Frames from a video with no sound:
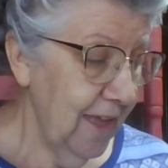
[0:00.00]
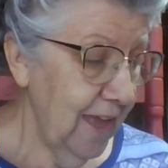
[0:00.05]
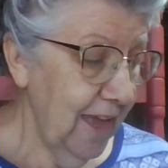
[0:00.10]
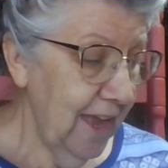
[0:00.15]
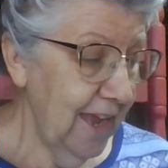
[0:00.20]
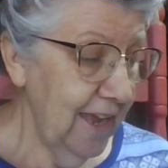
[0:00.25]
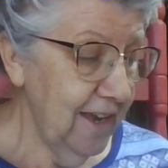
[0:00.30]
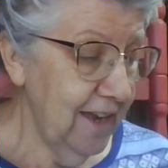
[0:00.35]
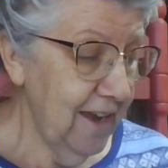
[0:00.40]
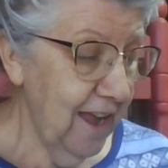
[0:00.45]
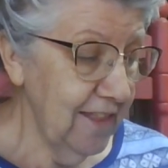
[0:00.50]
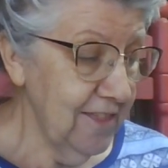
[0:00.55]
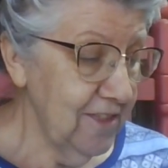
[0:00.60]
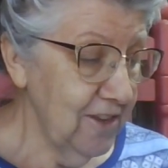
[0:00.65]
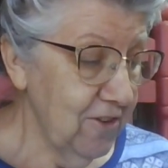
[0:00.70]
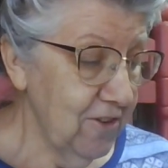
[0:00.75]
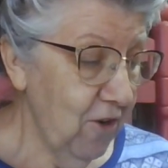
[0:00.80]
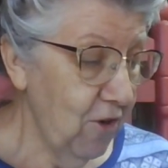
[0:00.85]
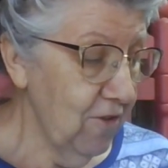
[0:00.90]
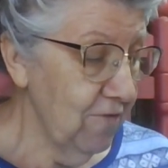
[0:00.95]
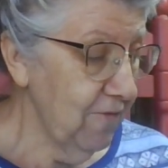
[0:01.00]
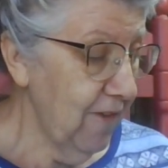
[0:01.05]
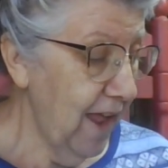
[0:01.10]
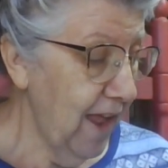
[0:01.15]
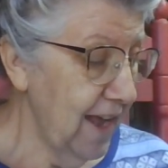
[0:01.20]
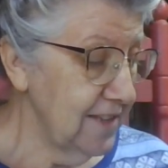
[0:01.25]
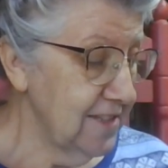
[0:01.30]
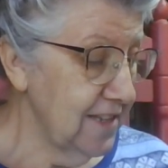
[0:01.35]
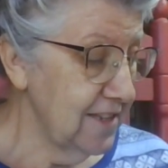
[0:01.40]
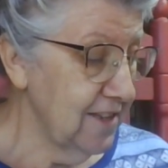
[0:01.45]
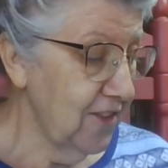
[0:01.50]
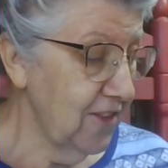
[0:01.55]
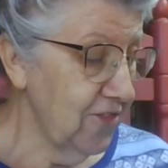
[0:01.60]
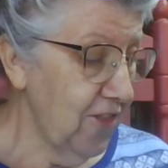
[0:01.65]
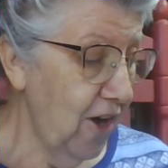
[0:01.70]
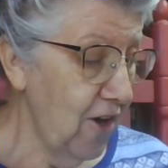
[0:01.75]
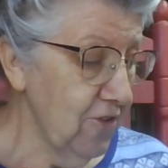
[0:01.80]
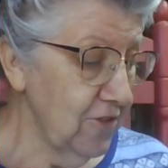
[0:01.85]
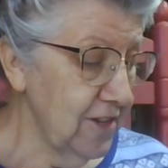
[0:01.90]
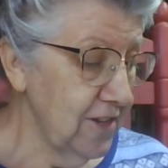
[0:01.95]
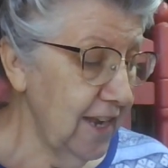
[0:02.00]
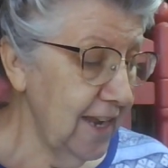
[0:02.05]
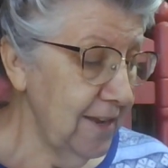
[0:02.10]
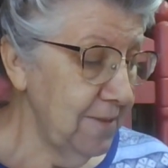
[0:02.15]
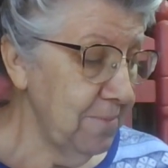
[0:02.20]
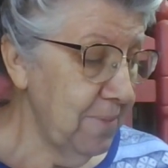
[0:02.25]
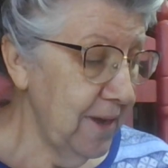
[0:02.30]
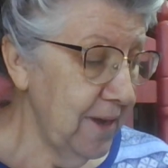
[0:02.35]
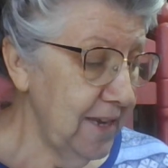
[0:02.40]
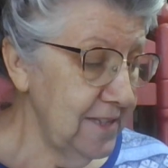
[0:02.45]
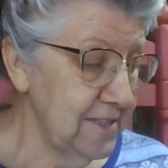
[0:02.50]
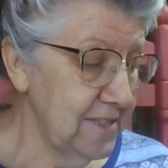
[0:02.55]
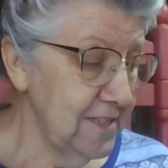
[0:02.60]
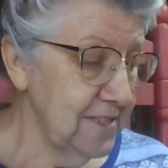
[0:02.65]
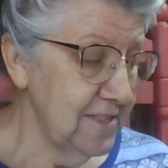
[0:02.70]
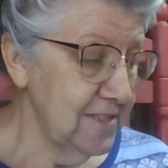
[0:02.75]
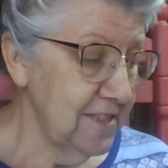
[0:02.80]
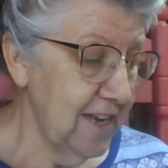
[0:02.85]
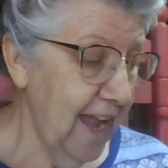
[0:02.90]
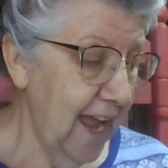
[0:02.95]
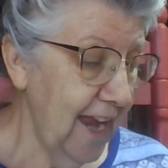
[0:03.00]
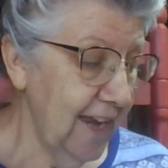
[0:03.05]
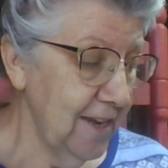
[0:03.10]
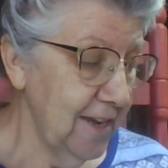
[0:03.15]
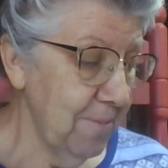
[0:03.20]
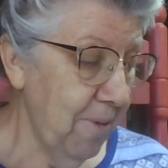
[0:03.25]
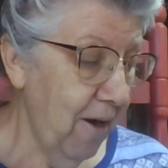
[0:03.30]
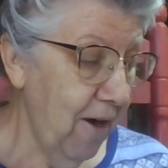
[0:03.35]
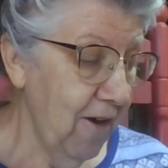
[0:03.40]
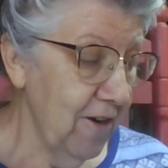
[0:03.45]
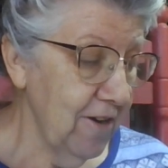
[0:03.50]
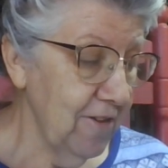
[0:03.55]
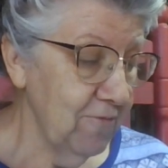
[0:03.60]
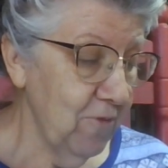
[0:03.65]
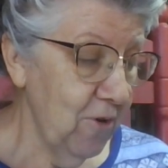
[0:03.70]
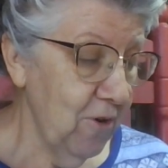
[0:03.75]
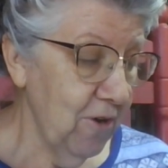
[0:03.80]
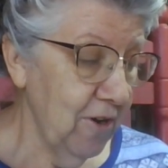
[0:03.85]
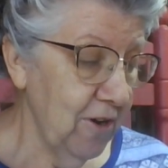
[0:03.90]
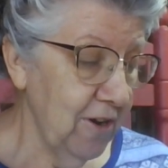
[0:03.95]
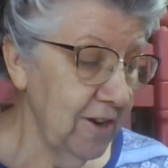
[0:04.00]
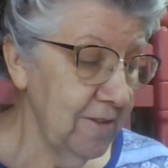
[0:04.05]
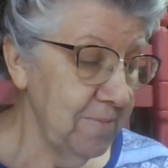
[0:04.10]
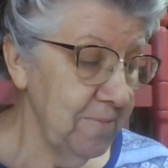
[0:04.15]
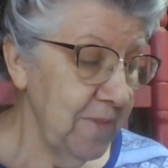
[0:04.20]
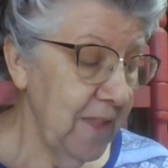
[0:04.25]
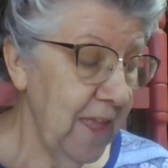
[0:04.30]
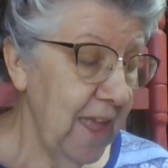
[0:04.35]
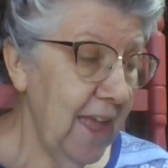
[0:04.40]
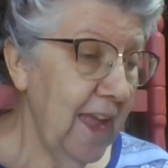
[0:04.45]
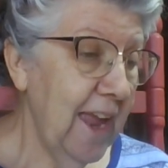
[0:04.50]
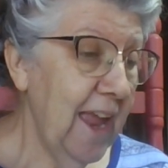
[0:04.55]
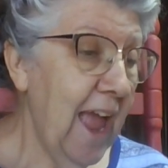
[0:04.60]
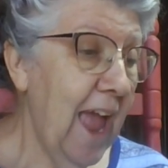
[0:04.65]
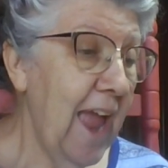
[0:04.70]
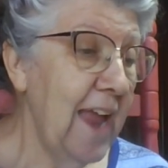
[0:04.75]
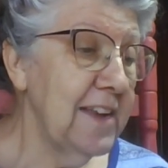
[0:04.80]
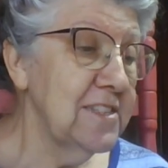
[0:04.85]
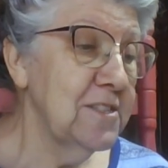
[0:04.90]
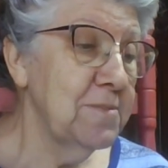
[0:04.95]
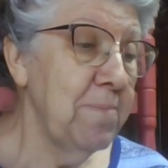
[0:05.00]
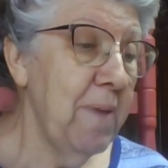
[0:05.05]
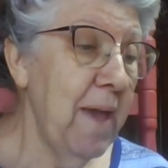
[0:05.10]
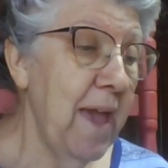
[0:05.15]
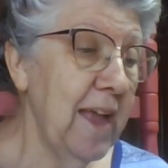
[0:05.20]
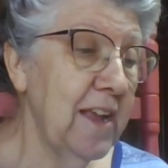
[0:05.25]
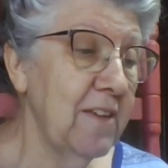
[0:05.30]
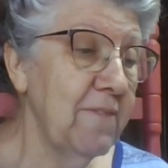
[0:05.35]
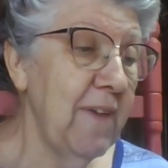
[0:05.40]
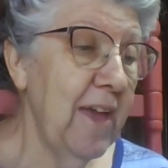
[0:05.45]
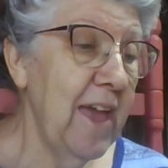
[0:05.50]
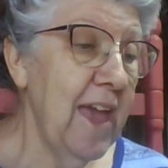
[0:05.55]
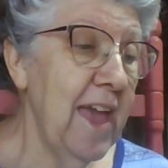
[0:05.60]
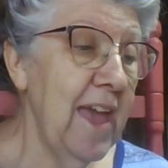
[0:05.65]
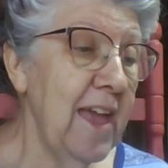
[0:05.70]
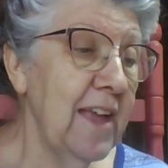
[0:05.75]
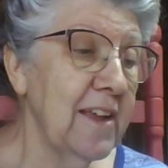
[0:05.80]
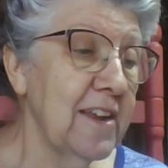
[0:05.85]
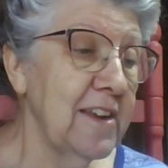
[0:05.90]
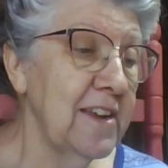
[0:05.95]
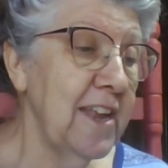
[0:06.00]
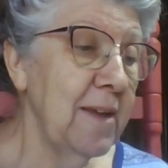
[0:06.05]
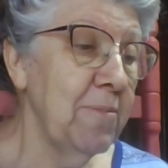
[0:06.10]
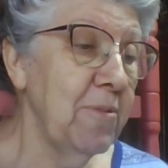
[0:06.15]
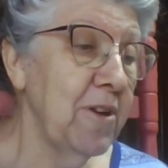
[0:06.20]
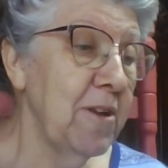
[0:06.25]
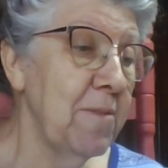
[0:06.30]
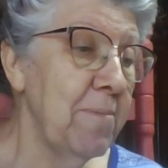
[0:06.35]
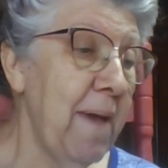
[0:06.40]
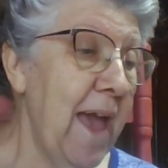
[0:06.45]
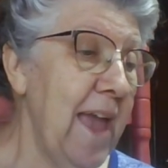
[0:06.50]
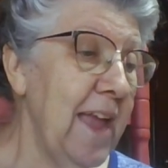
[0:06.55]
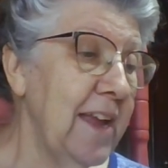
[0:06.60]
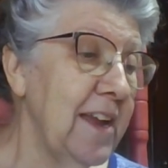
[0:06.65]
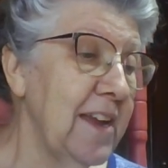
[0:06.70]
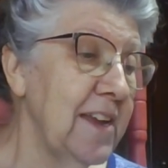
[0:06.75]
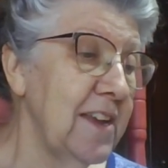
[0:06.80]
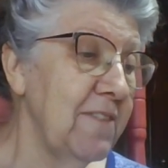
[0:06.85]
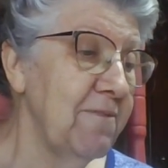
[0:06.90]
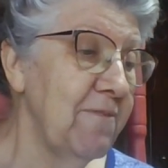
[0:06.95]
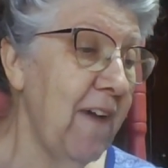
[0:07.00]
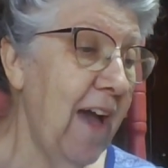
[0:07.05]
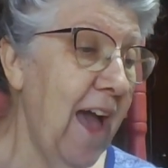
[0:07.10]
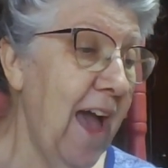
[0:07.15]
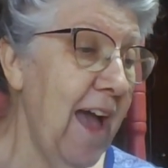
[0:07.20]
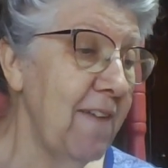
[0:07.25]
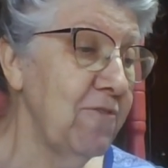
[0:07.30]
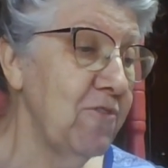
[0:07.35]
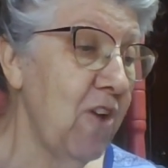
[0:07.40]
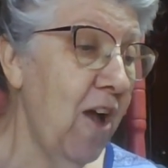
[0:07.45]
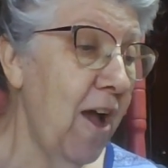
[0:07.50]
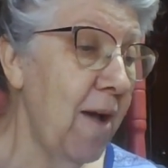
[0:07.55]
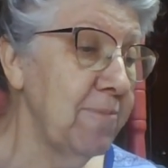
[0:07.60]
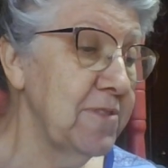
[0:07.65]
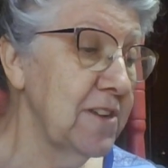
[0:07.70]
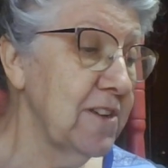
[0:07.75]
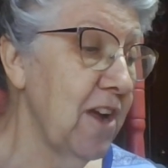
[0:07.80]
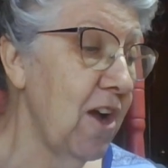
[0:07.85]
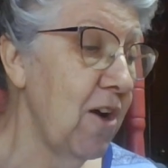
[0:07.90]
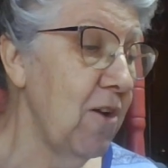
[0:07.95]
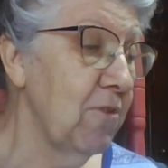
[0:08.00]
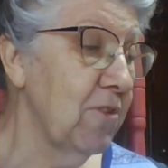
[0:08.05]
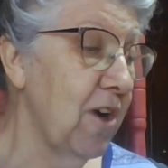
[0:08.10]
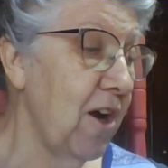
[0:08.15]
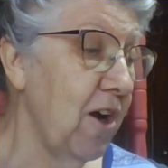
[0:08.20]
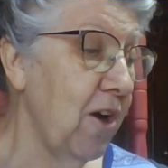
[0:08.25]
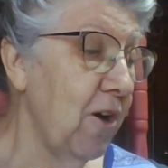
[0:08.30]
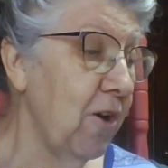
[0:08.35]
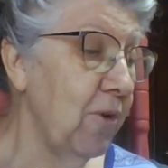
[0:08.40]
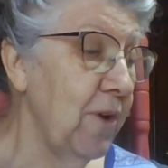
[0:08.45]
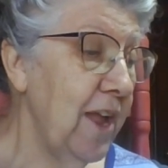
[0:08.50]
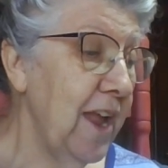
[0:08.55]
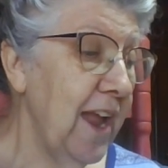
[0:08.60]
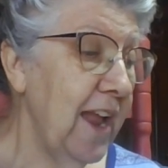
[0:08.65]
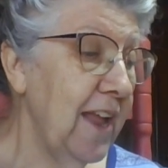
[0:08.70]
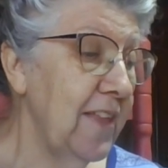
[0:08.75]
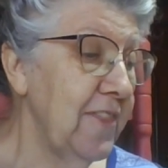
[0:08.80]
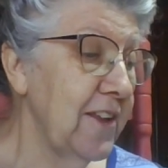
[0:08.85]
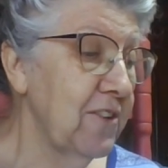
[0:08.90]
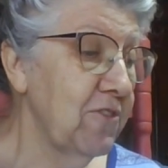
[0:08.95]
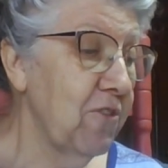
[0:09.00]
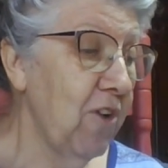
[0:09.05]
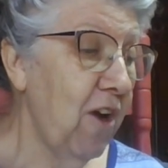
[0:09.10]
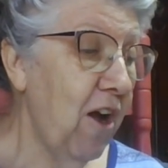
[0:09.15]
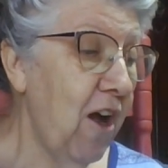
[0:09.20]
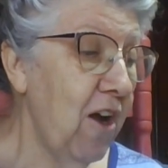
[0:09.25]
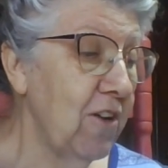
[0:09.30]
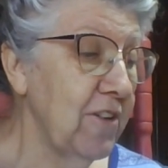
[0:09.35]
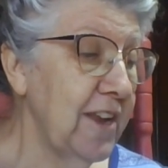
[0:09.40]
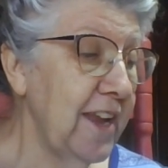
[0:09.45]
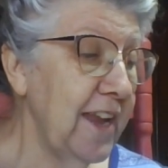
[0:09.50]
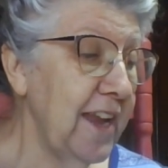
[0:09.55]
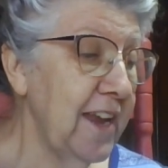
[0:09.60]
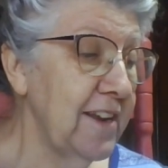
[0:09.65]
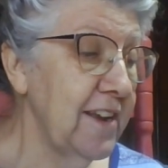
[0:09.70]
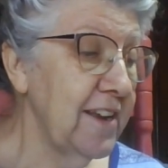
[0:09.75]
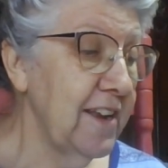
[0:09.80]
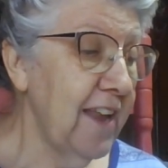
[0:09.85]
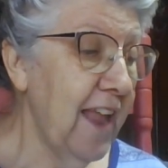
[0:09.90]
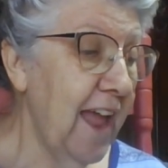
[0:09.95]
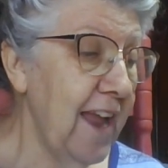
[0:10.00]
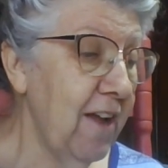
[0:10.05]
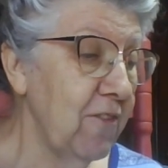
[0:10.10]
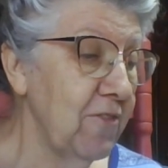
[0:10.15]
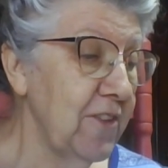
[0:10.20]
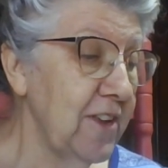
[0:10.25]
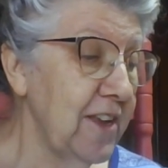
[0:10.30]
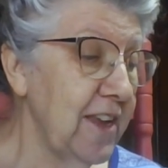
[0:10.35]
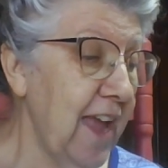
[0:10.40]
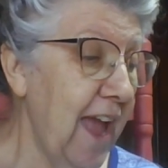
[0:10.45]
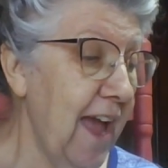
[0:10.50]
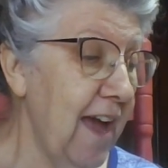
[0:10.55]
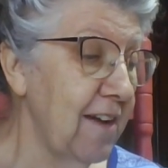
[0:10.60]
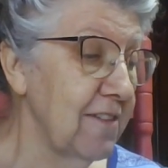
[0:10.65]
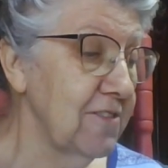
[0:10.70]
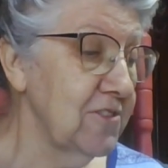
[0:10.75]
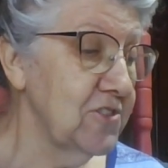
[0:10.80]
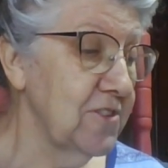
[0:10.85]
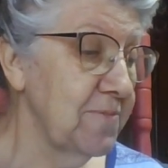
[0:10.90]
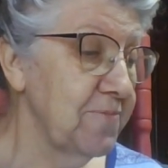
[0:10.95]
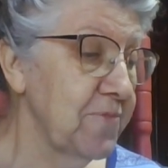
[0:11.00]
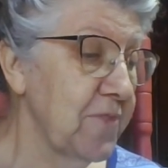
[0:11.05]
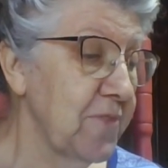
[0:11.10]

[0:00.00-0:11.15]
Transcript: He cut the cornflakes into 13 pieces and ate a part of one. He ate a speck of egg, a nibble of bacon, and 5 drops of cocoa, and then crawled in and lay on the couch.